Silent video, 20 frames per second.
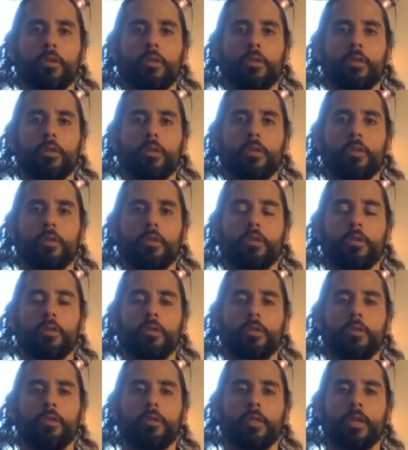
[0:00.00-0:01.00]
In,
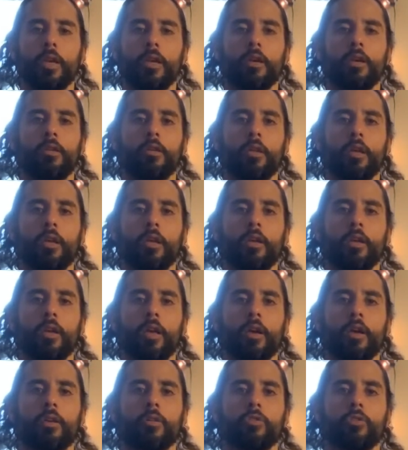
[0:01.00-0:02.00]
down, and
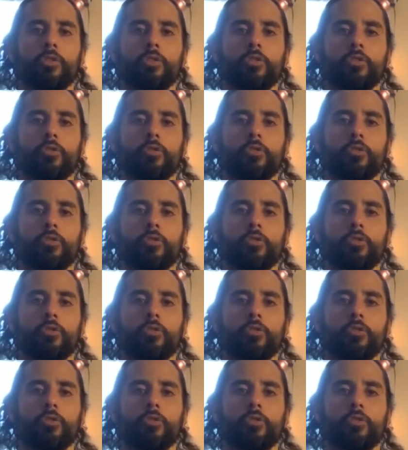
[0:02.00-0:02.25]
out.